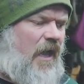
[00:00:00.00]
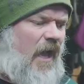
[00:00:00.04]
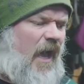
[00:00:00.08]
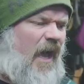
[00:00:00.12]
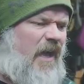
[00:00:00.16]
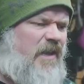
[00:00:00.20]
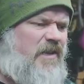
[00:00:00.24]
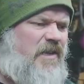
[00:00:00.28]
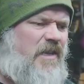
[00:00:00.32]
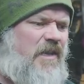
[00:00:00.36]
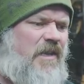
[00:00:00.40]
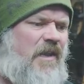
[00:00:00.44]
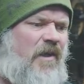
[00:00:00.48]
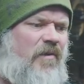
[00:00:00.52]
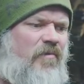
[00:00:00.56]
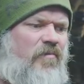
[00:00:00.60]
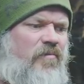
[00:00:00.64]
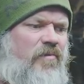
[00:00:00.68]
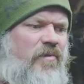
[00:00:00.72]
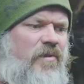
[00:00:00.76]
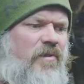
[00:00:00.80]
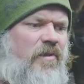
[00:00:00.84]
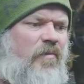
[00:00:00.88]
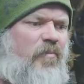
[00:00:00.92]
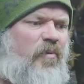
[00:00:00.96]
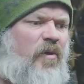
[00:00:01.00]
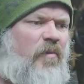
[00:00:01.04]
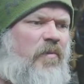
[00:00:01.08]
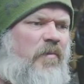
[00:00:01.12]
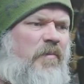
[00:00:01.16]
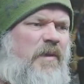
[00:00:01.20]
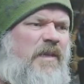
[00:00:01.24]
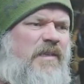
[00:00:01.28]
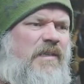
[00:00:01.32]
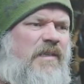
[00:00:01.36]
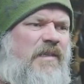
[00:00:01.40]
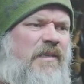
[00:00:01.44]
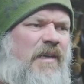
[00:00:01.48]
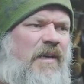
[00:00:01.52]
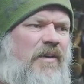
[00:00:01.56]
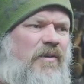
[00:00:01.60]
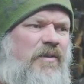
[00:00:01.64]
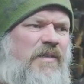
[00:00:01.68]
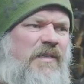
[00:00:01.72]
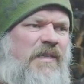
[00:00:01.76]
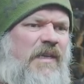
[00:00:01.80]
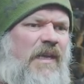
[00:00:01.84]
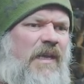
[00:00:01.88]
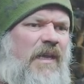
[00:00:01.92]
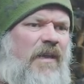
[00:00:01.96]
And you know, the problem is, is I
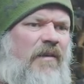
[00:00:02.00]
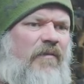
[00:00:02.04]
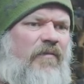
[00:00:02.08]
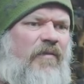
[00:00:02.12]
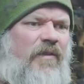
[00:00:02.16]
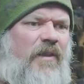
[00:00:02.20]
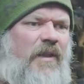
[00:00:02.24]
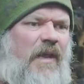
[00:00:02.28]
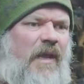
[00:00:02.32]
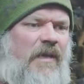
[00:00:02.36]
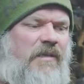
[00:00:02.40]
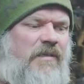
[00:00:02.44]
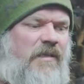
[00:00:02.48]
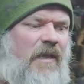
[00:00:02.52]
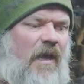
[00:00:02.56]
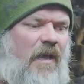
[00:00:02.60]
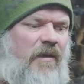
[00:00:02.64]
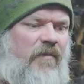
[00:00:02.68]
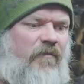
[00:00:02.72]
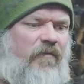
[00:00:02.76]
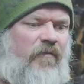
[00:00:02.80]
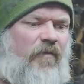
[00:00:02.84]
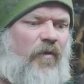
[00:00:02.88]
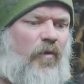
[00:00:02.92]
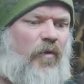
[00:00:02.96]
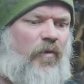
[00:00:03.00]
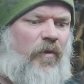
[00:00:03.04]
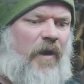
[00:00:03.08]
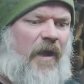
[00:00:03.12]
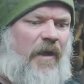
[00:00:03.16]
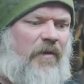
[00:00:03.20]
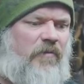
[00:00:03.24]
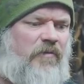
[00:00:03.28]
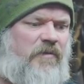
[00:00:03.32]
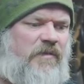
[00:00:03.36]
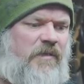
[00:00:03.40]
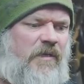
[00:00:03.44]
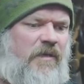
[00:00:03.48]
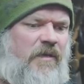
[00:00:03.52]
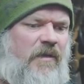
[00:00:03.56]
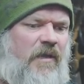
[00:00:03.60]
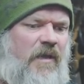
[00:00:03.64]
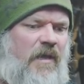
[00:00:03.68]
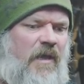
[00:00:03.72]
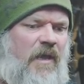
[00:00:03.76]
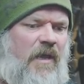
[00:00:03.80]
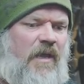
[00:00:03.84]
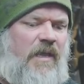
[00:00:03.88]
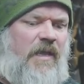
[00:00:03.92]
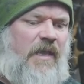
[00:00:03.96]
could sit here for the next kind of four hours and
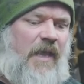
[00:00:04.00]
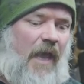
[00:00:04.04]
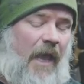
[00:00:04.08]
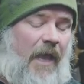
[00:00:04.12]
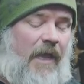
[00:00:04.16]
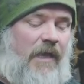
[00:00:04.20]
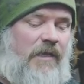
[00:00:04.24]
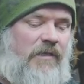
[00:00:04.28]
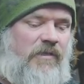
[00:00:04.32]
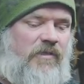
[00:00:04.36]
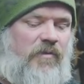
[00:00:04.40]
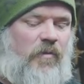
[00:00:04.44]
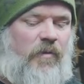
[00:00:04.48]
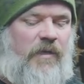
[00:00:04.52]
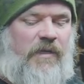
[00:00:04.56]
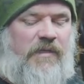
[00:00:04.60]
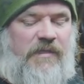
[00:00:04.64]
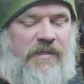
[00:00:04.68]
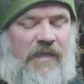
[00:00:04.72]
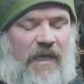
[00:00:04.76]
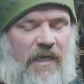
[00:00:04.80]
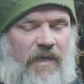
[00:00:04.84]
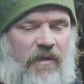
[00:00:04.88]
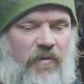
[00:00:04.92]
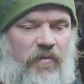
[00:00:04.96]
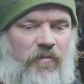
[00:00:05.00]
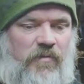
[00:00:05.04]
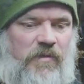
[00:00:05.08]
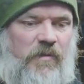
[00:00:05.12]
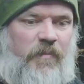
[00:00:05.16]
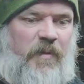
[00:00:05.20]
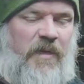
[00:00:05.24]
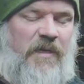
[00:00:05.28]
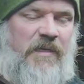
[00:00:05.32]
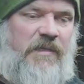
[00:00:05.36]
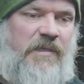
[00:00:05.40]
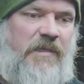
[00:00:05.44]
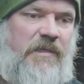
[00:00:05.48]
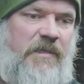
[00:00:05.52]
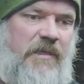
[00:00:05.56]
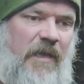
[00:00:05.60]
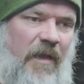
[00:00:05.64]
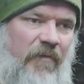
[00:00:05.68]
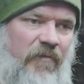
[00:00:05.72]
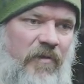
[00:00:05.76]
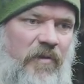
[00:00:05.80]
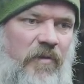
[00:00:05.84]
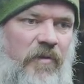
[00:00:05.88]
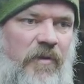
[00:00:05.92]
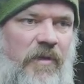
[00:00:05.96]
get into it and take it all to pieces and
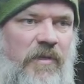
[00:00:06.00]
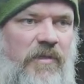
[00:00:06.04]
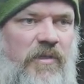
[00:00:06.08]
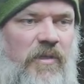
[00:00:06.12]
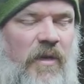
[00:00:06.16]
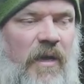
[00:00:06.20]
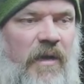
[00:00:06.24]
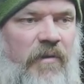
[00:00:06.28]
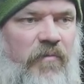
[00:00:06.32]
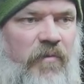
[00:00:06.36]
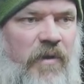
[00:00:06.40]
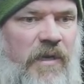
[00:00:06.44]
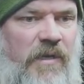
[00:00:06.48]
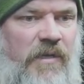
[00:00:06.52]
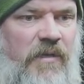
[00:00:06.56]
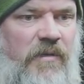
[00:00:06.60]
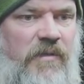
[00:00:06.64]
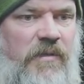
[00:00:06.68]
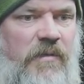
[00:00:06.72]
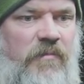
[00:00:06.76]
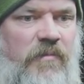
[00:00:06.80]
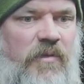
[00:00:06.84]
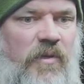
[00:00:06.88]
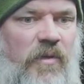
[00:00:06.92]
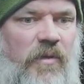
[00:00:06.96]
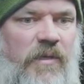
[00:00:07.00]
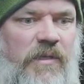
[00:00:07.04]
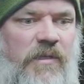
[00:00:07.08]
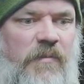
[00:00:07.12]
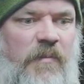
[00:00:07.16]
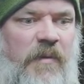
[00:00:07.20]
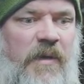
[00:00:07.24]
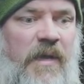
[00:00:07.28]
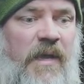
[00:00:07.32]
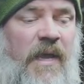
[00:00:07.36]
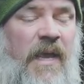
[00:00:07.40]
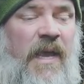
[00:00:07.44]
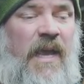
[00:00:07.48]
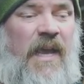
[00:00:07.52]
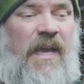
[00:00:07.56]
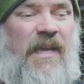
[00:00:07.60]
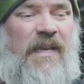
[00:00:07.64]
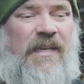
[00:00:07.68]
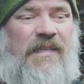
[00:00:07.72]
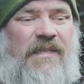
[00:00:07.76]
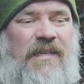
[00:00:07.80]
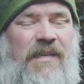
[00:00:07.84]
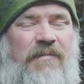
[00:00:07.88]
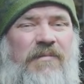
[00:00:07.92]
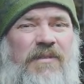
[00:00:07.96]
have a look and try and redo some joints, but
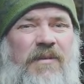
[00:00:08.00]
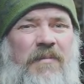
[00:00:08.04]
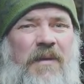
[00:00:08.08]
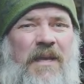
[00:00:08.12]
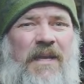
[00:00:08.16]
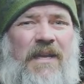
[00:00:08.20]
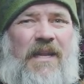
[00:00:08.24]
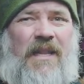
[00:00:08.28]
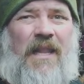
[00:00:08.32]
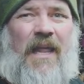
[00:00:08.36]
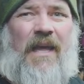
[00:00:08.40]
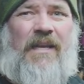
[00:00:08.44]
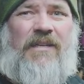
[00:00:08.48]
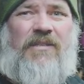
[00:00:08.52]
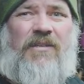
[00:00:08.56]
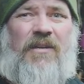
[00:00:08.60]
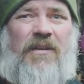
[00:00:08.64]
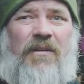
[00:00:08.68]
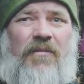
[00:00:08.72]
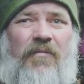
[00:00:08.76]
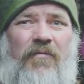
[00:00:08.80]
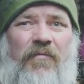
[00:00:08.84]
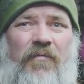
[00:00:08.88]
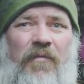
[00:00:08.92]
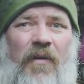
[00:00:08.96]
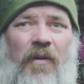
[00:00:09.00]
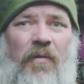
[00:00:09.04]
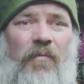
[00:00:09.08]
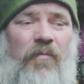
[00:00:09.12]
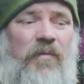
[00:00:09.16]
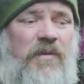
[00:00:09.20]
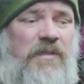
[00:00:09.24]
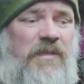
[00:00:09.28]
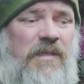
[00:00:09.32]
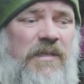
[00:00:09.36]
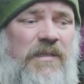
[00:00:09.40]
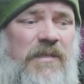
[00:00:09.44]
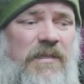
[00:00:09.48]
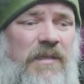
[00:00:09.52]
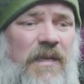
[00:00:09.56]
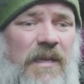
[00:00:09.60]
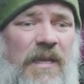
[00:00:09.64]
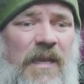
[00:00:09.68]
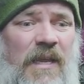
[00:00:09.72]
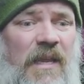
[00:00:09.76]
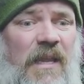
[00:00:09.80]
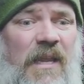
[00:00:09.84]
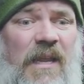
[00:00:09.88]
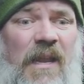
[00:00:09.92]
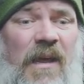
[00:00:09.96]
it seems to be an electrical fault, which is,
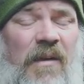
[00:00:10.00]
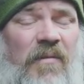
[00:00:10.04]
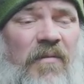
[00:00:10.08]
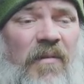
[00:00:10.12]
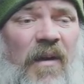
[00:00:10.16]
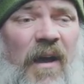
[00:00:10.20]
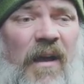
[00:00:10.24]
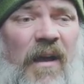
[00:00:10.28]
you know,